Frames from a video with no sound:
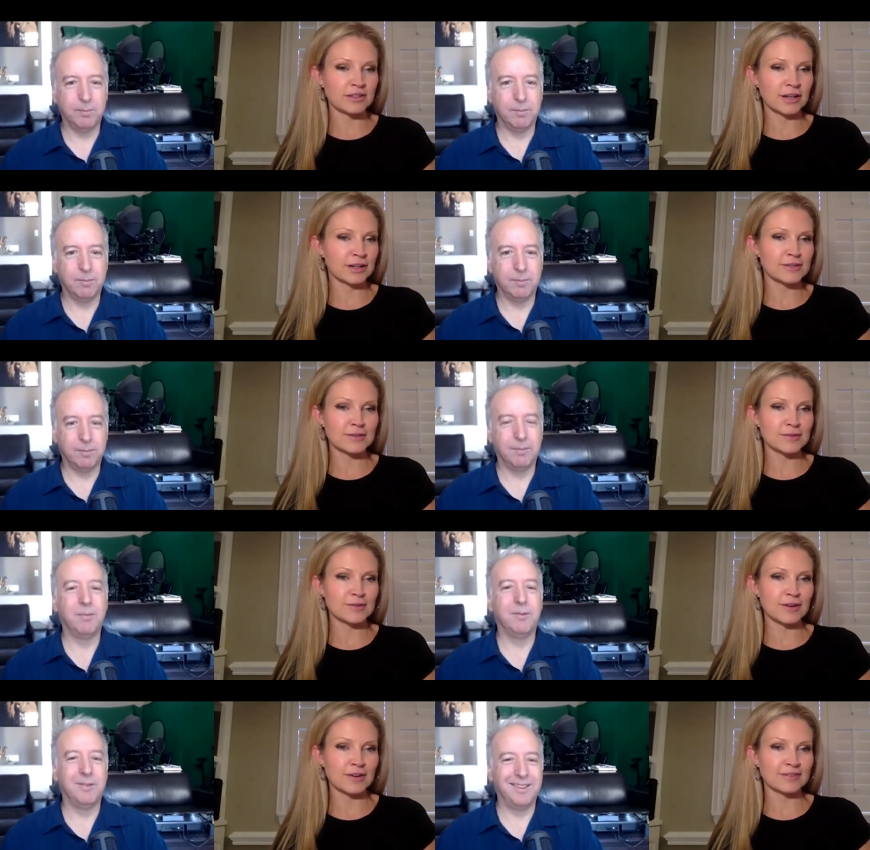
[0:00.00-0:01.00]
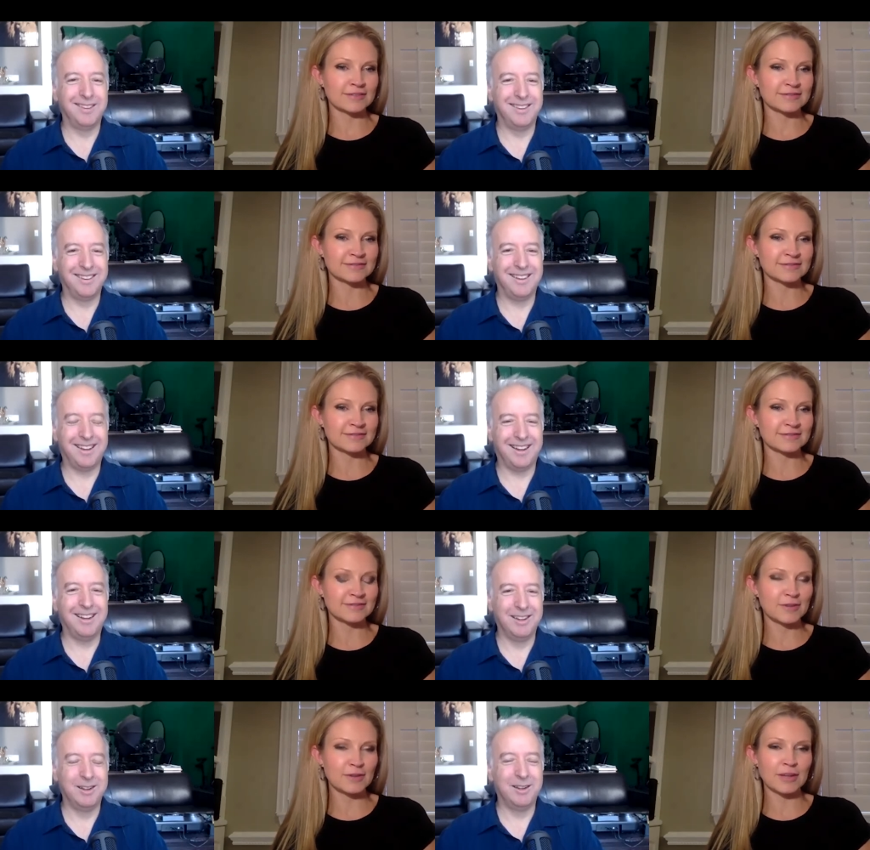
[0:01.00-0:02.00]
Speaker 1: And it's so true. Yeah.
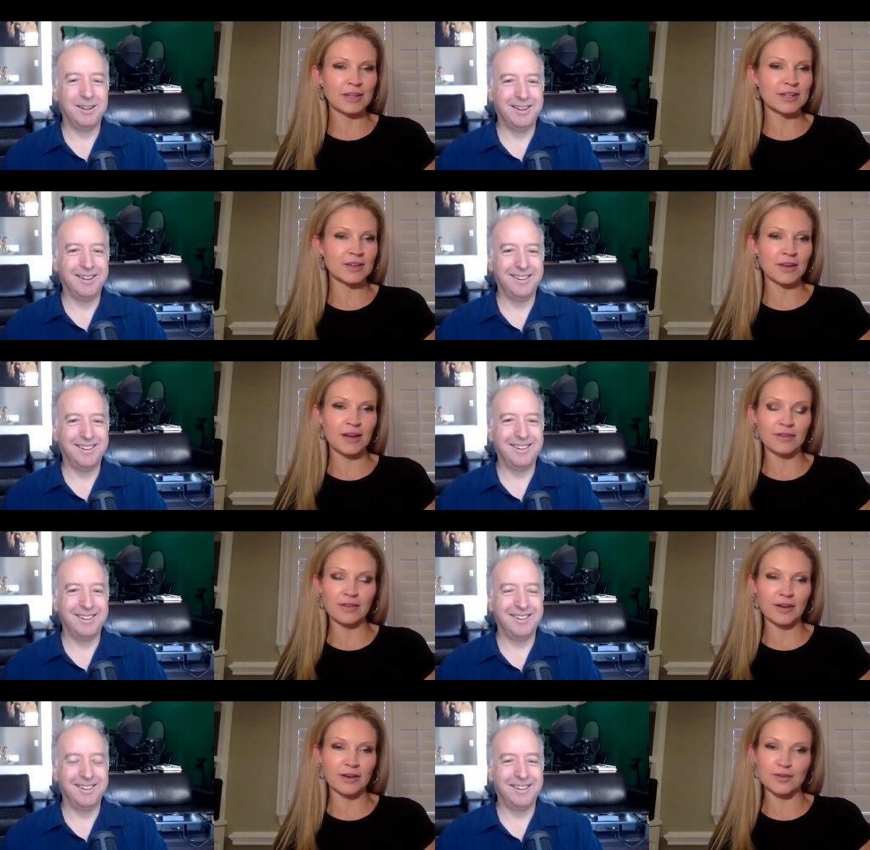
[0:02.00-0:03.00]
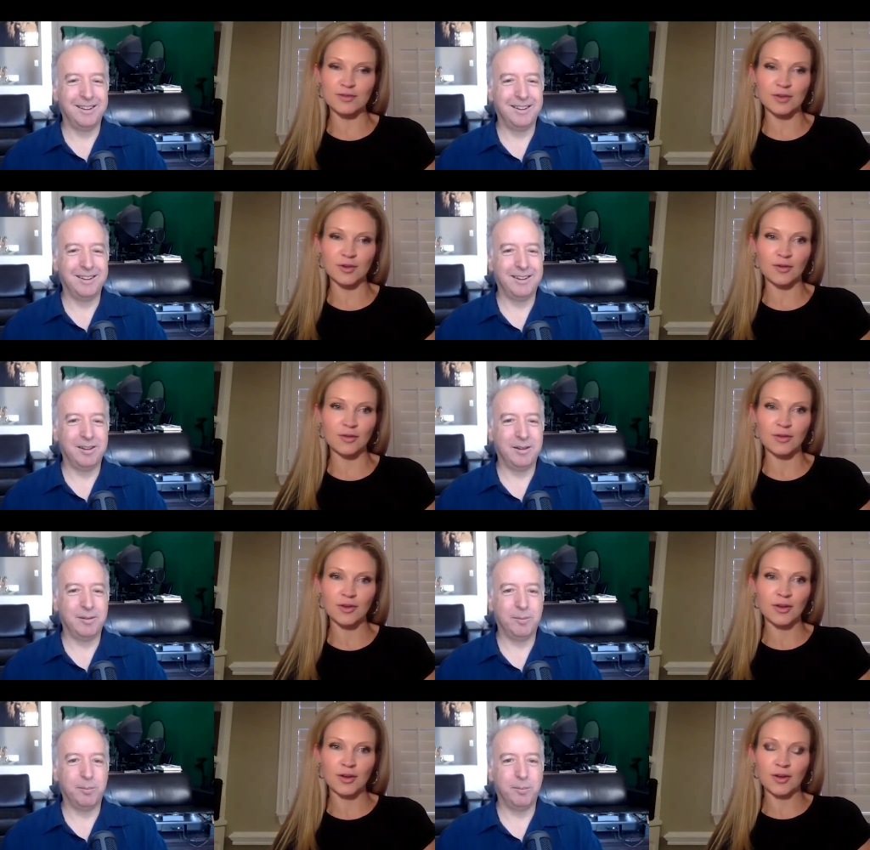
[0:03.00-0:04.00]
We really don't have a lot of control
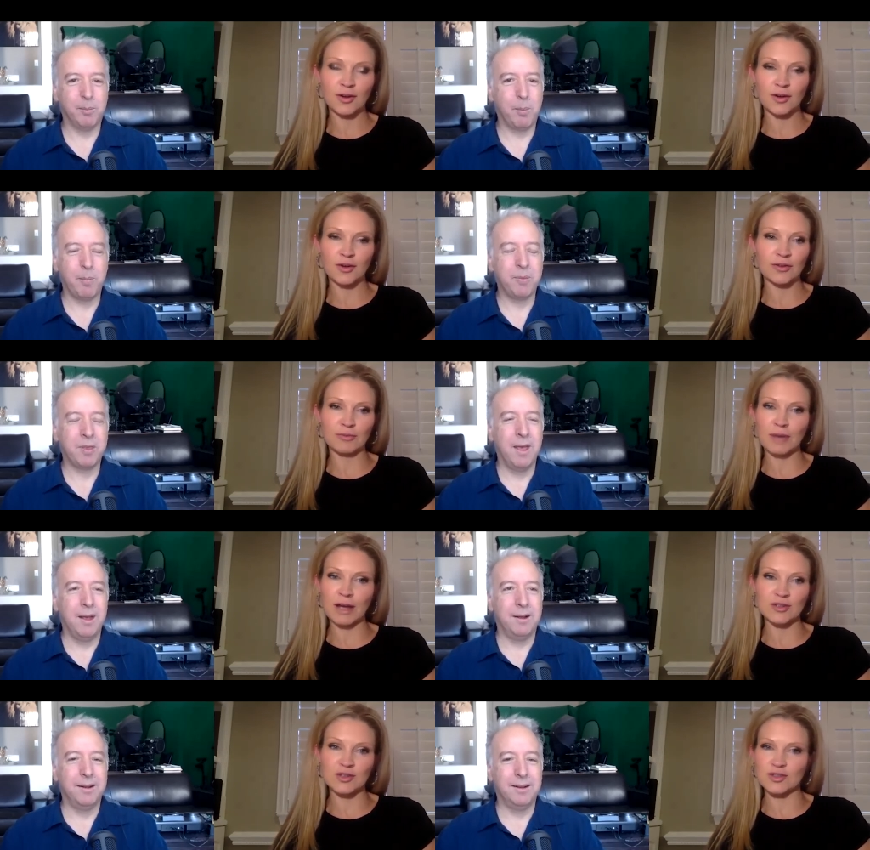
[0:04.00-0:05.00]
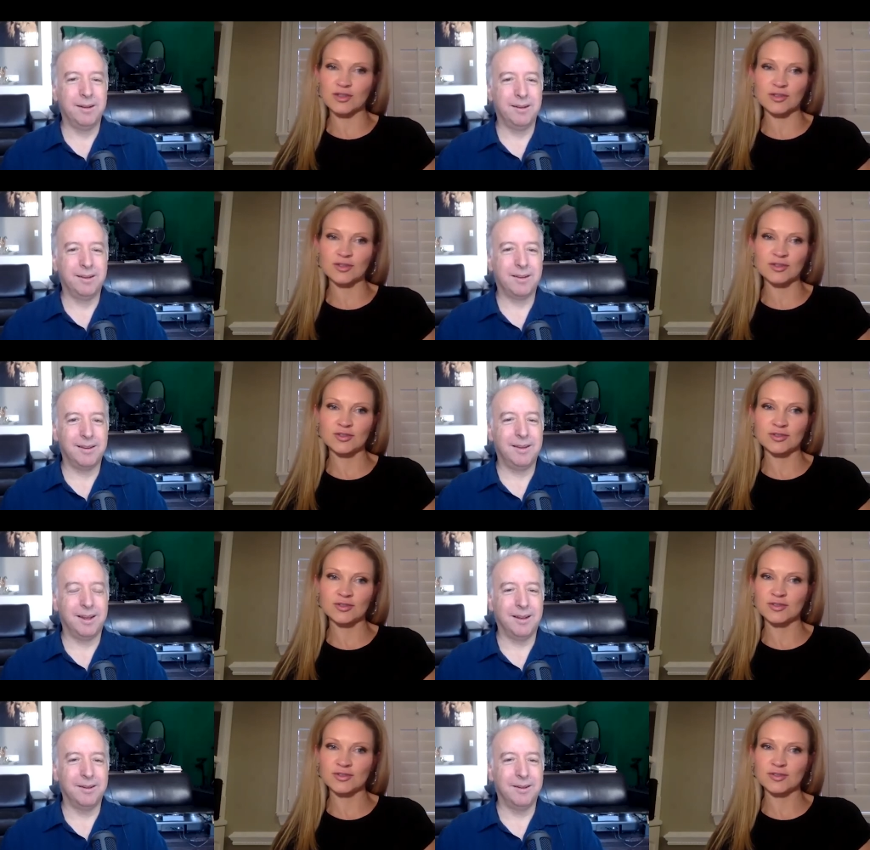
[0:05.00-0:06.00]
over much.
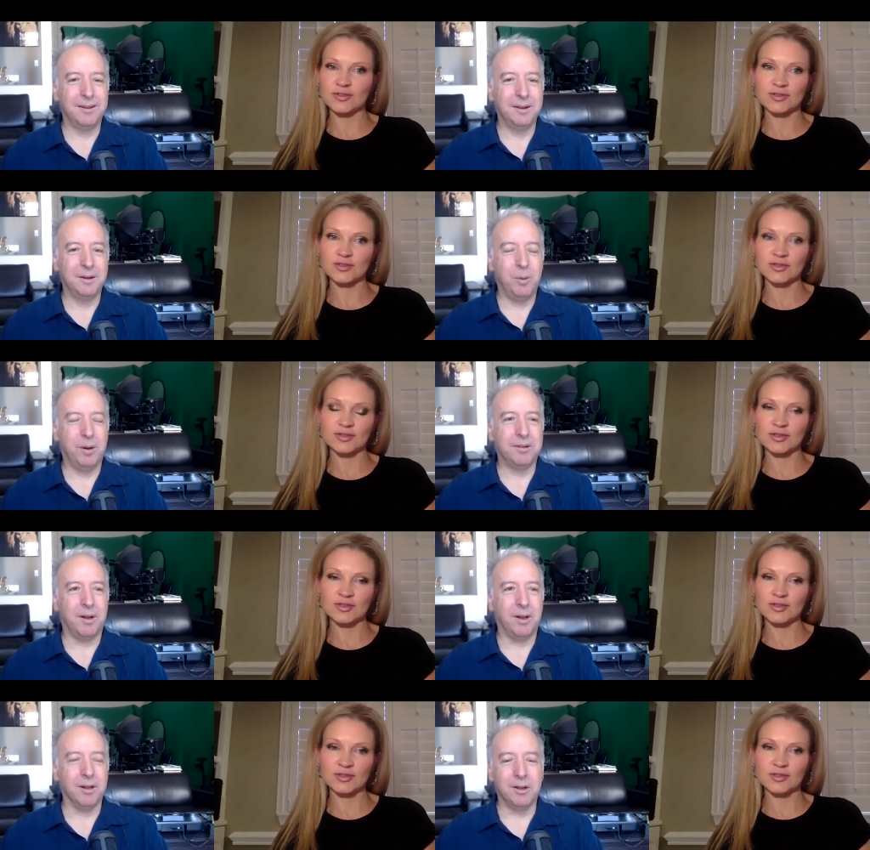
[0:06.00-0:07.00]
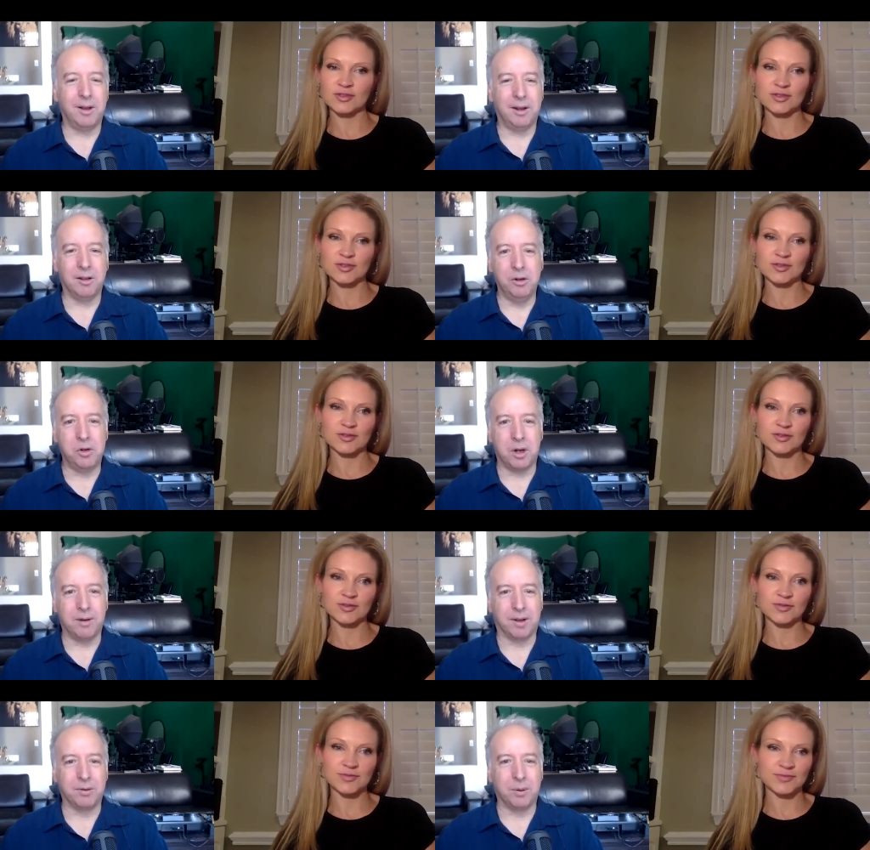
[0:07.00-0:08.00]
Speaker 2: Yeah. Well, it's all an illusion
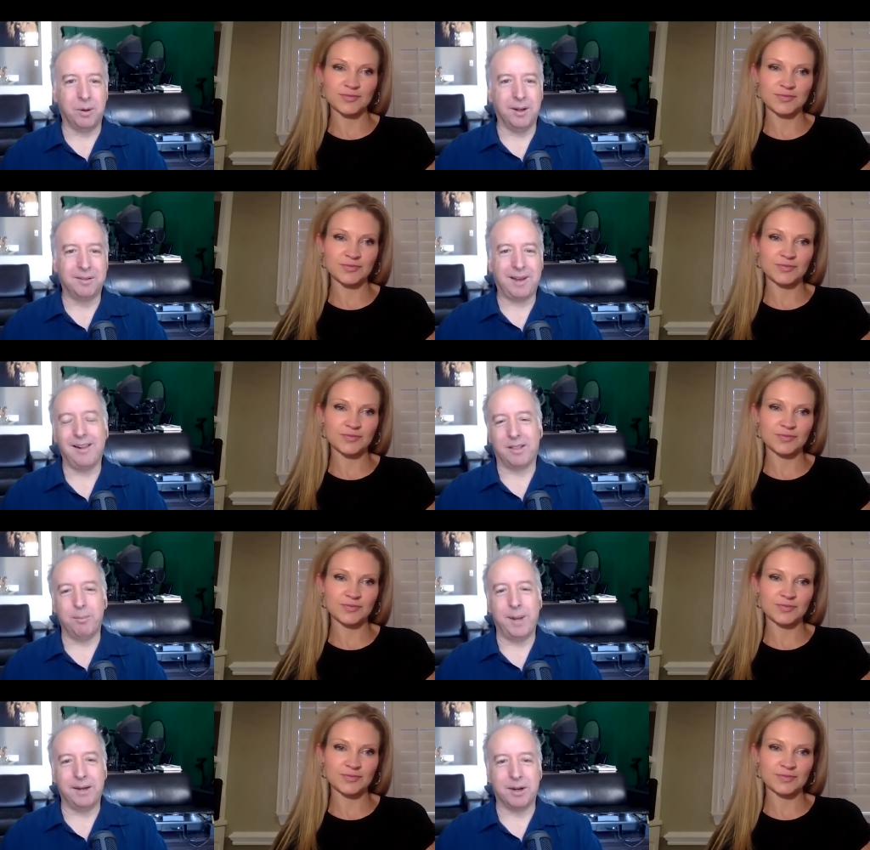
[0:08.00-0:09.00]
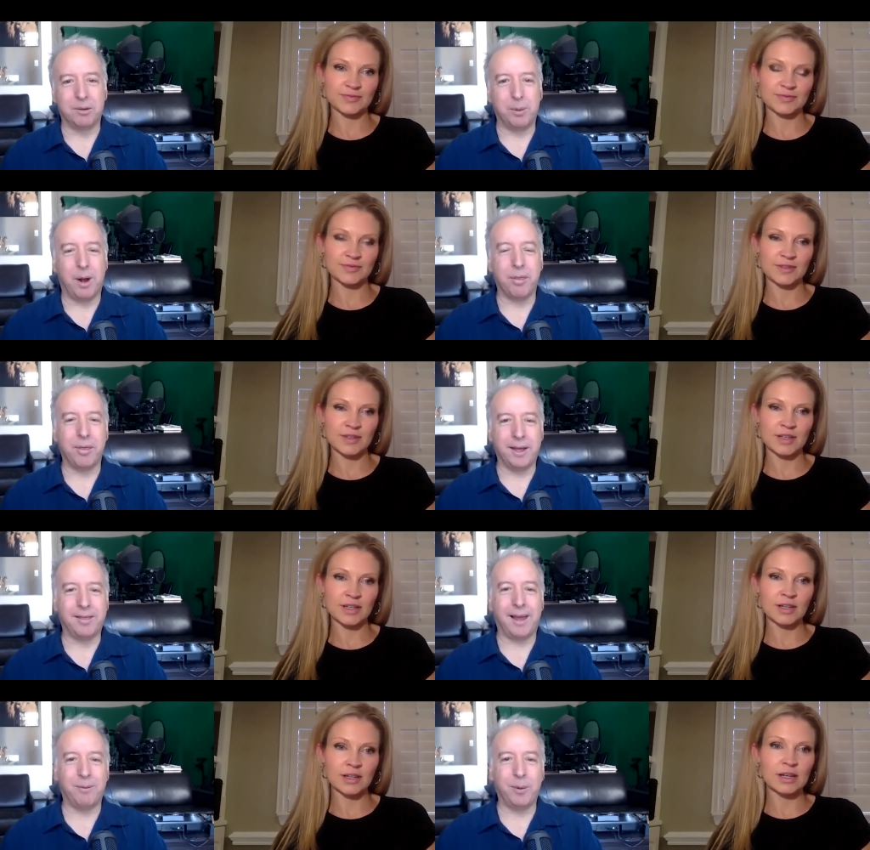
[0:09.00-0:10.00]
of control. It's kind of like the Matrix. We all think
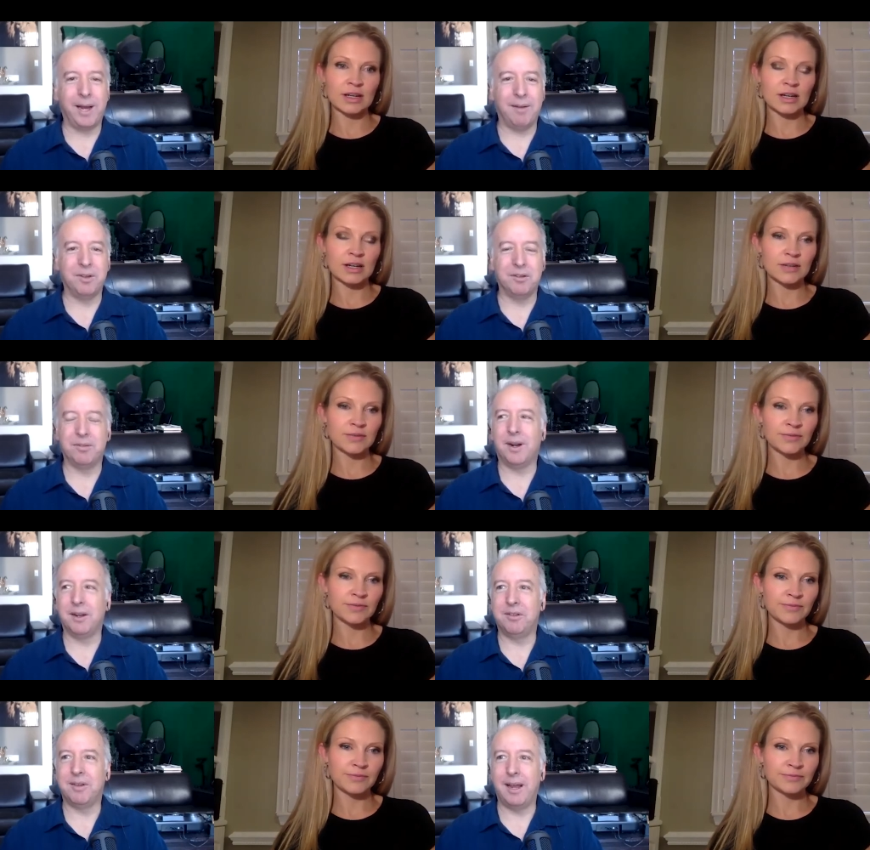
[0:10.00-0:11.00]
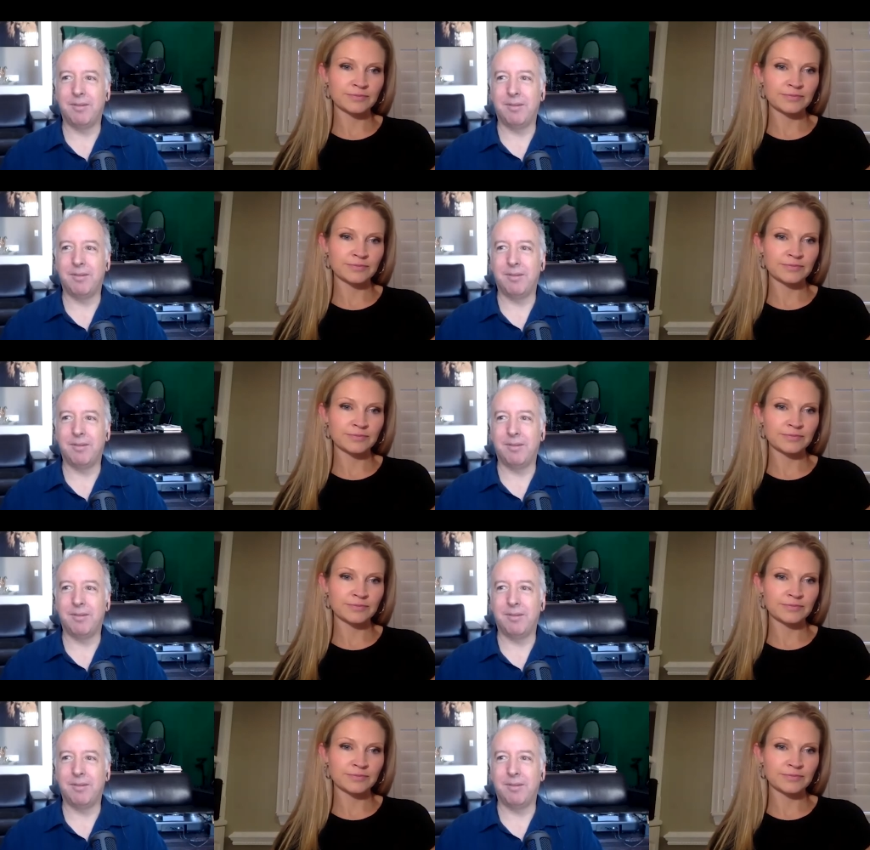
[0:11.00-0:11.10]
that we have this very safe,